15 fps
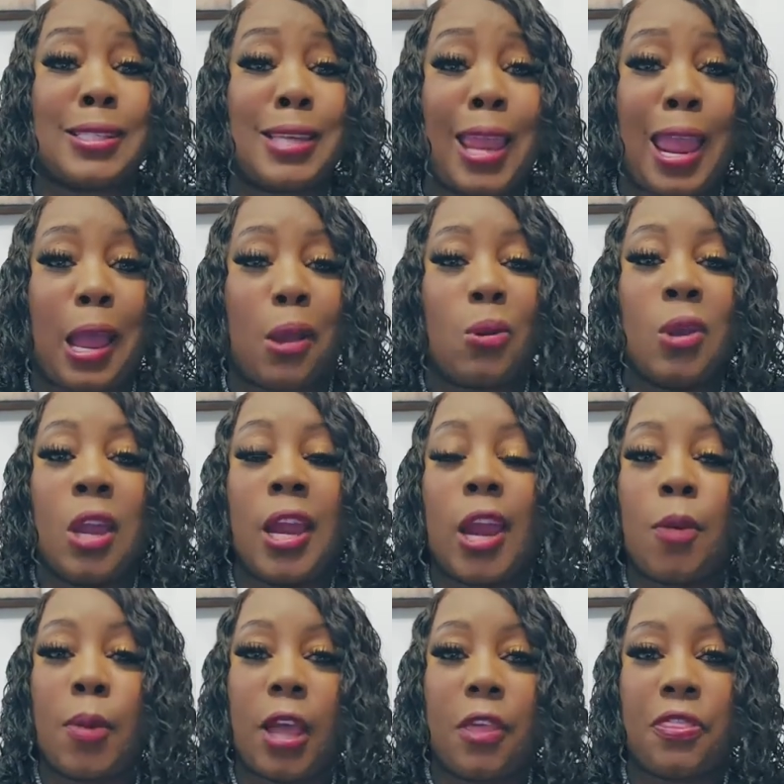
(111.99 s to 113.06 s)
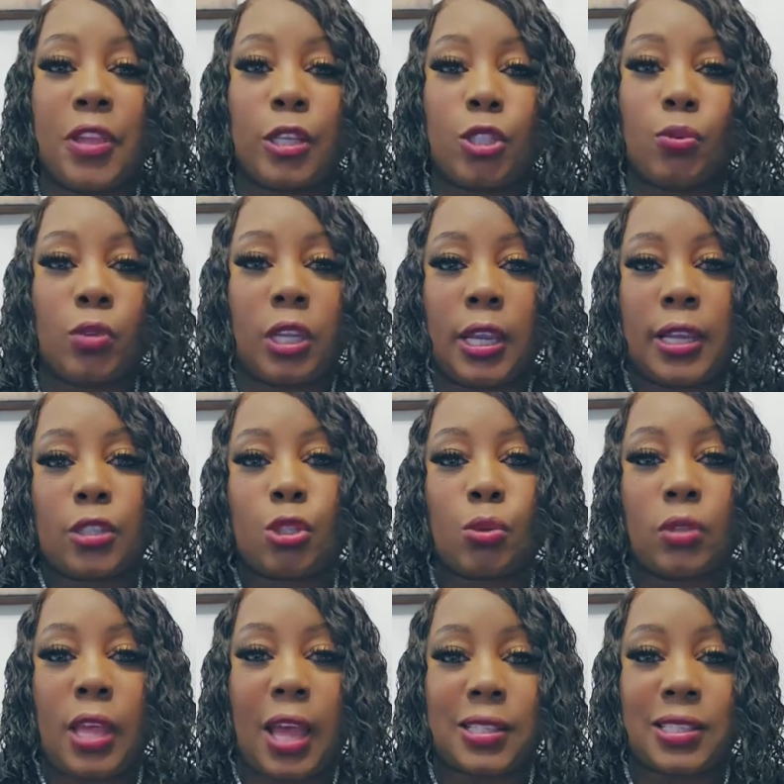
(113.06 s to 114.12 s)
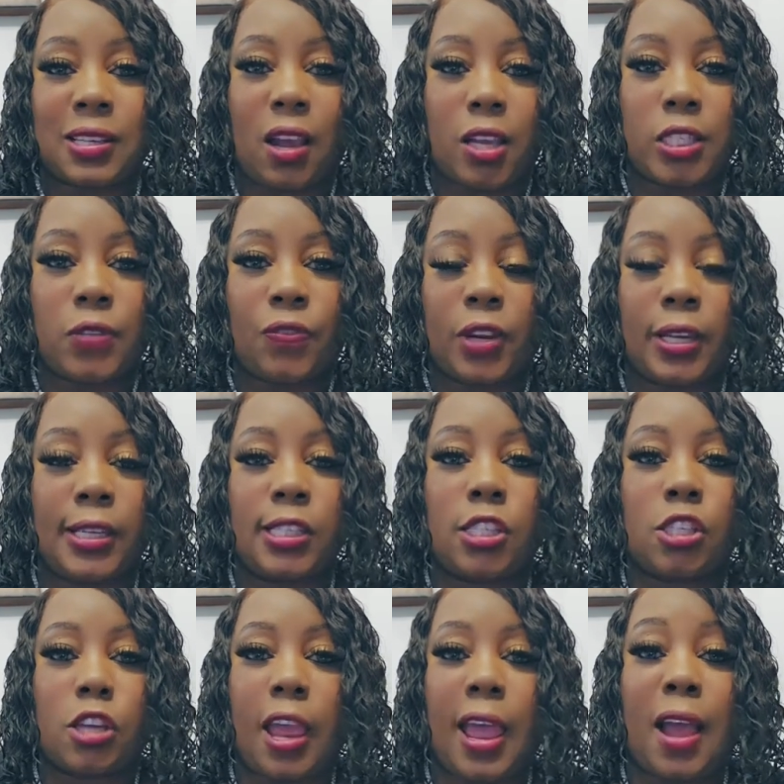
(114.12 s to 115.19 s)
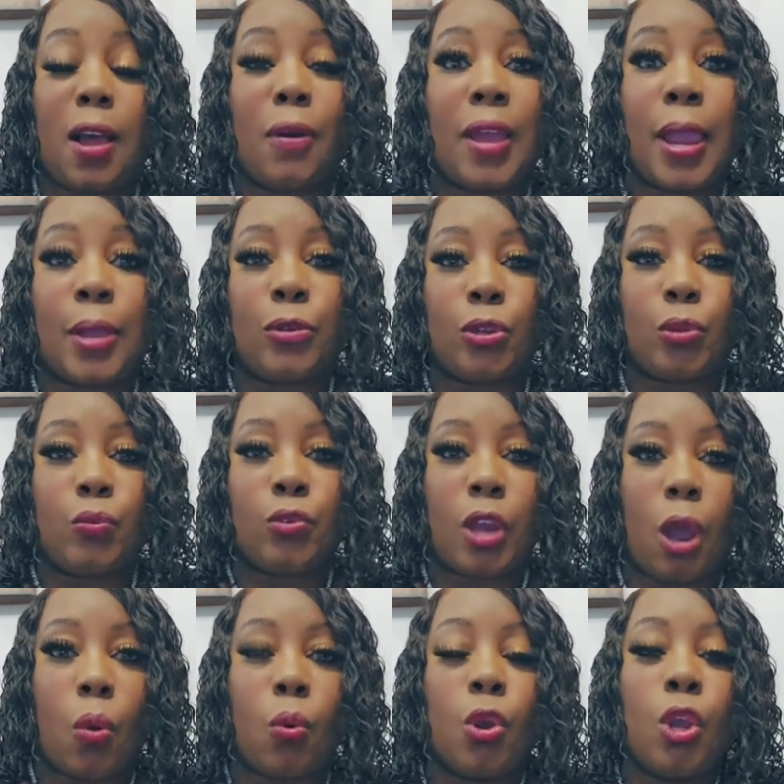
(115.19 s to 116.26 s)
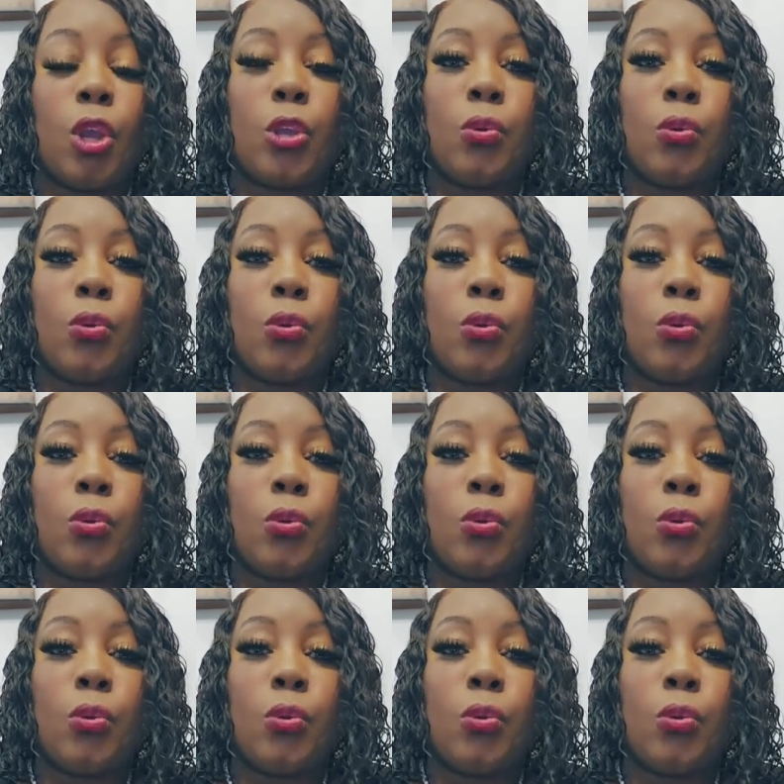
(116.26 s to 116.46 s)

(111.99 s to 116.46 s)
Now, everybody thinks you get $2,000 for each child, and you don't.